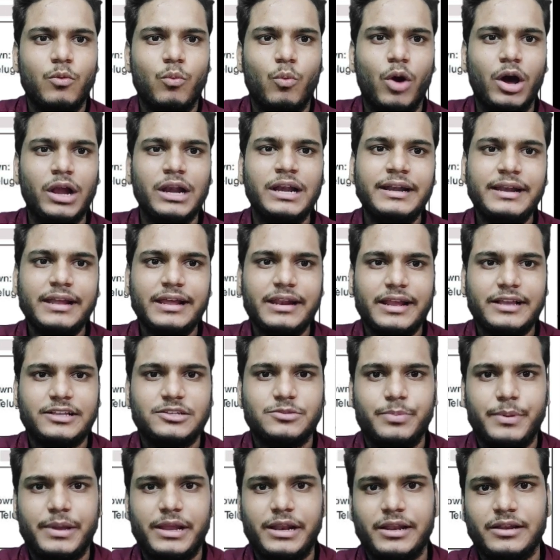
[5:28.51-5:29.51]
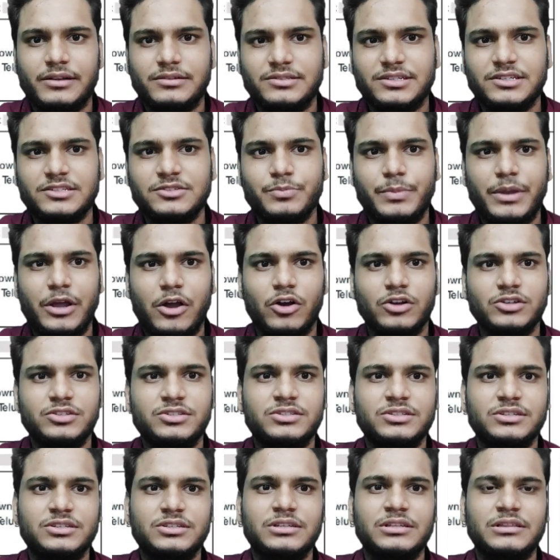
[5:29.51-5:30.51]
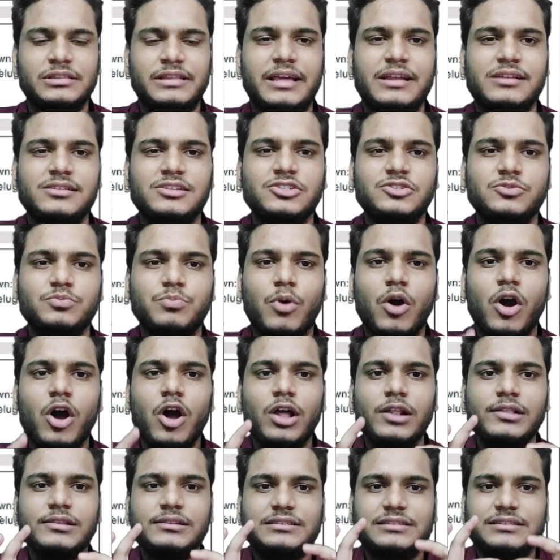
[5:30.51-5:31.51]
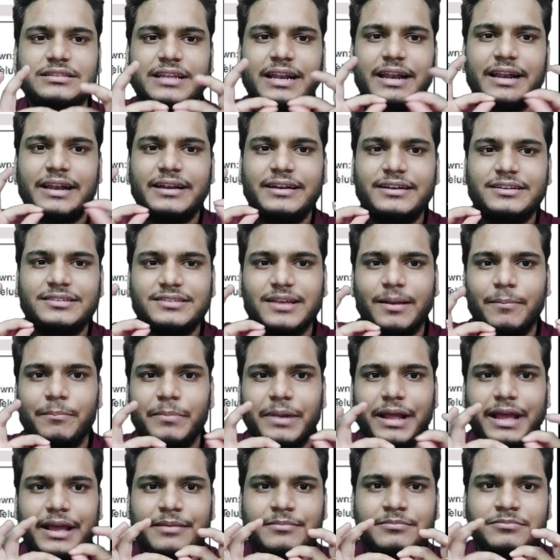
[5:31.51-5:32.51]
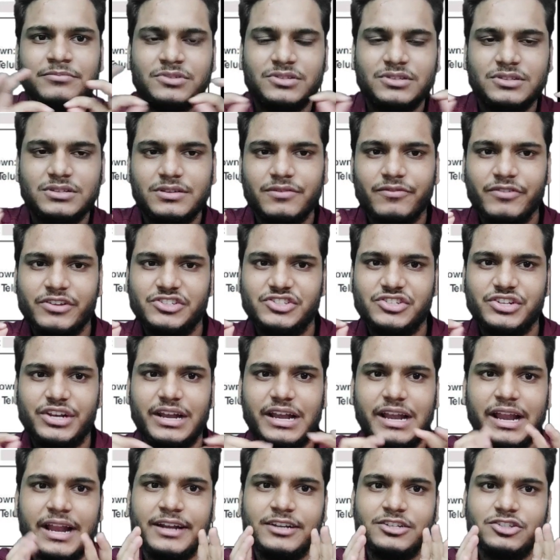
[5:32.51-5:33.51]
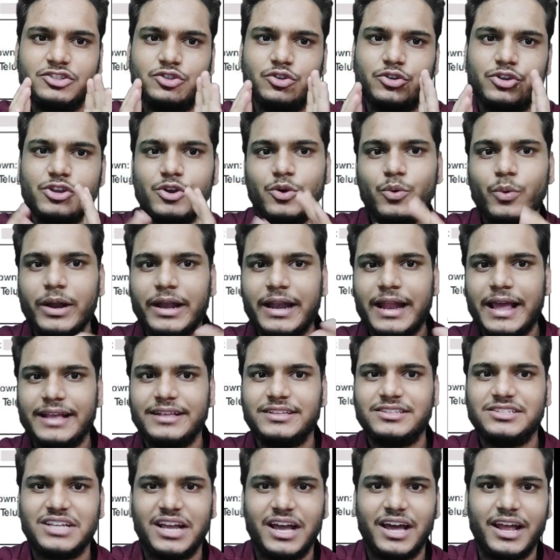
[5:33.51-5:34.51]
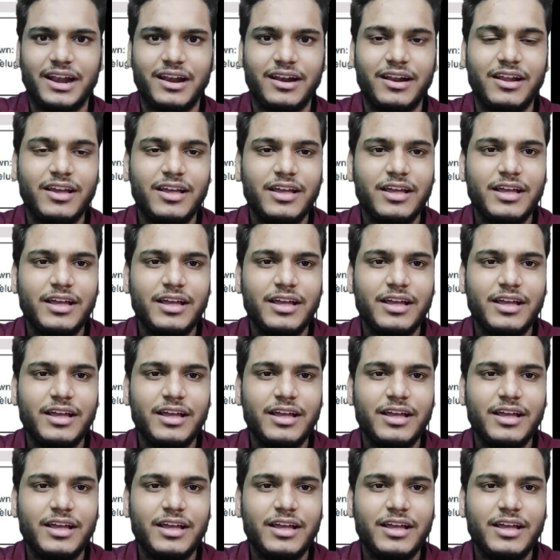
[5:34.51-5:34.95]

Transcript: volunteer experiences, because there is a small thread sometimes which relates to you and HR